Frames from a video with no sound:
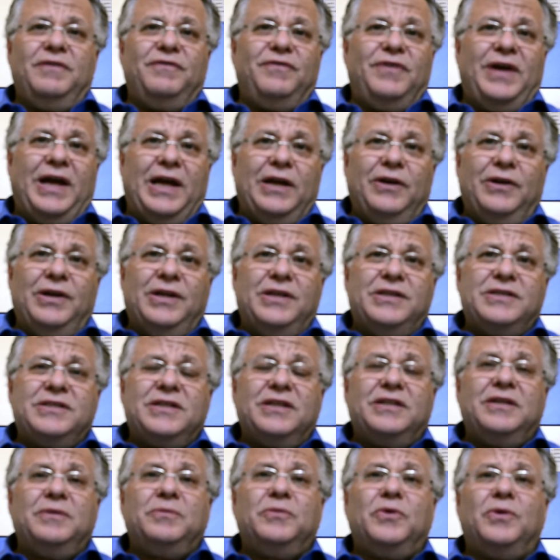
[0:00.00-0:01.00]
violence
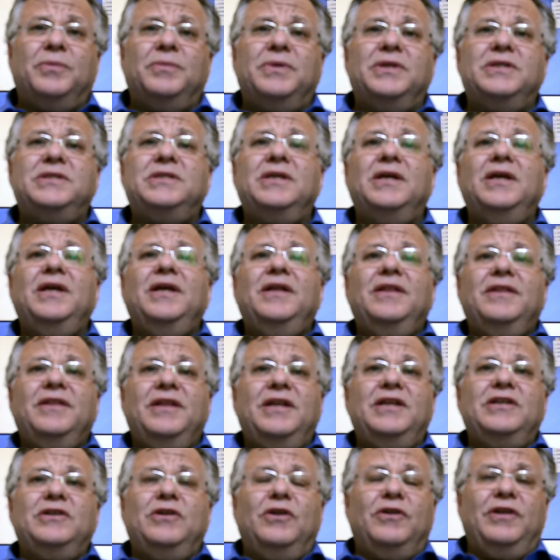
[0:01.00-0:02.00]
at the moment,
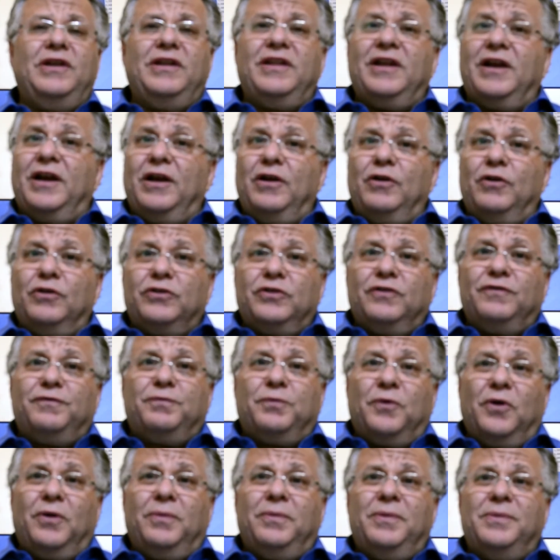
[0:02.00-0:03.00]
there are a lot of
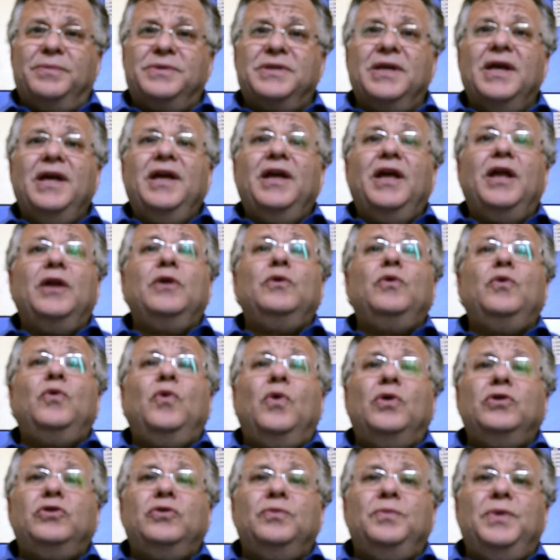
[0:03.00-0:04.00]
problems, and we
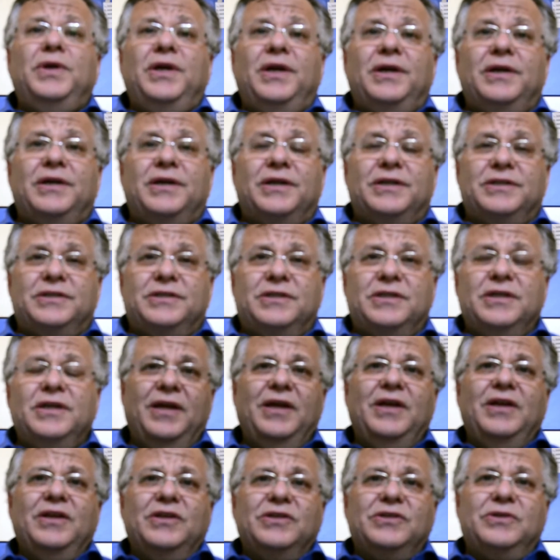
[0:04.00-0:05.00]
want to be heard.
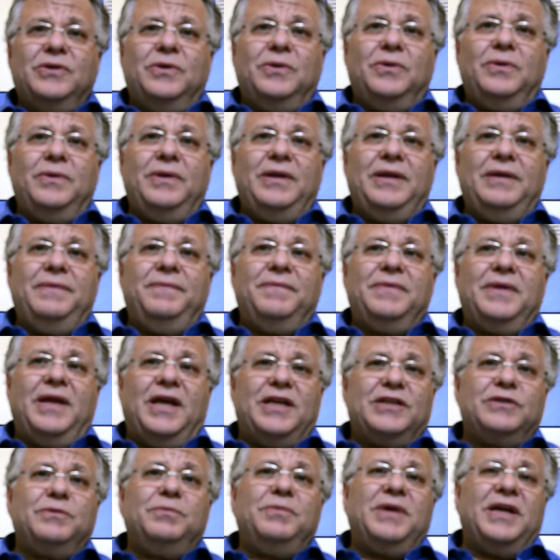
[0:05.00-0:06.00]
So,
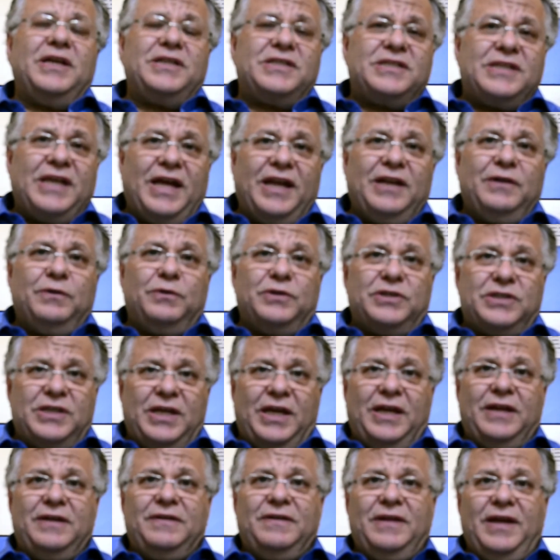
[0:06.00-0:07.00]
as my son was
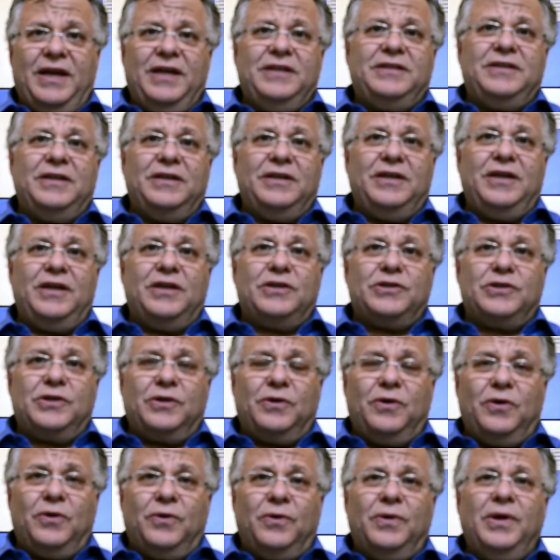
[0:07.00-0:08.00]
saying 18 years
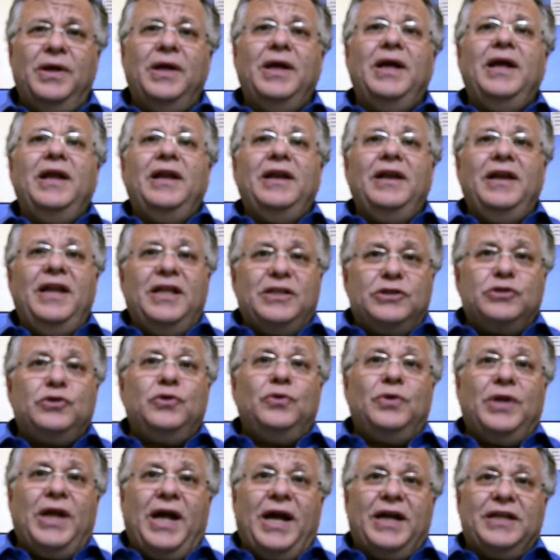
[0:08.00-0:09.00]
ago, let's
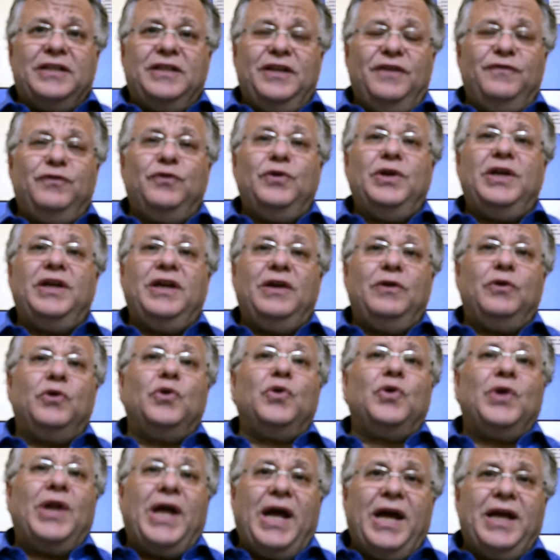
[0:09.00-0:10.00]
unite. If we
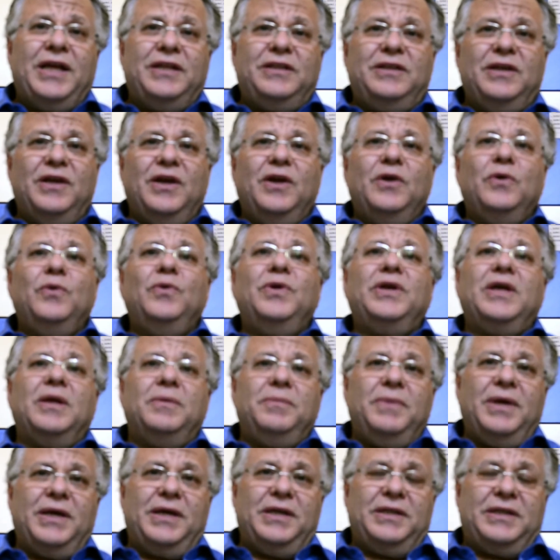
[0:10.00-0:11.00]
unite, we can
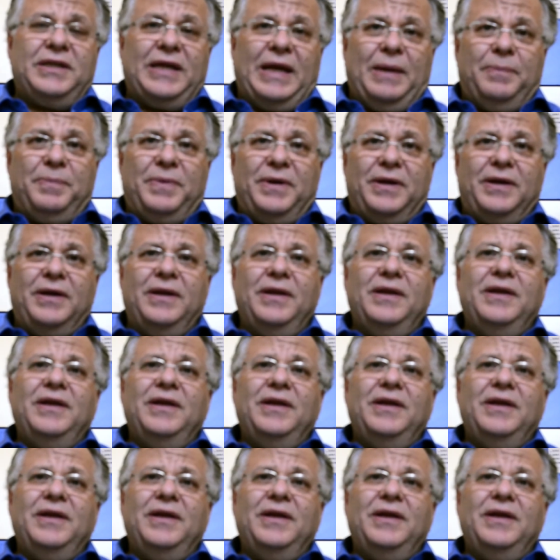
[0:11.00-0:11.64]
make it happen.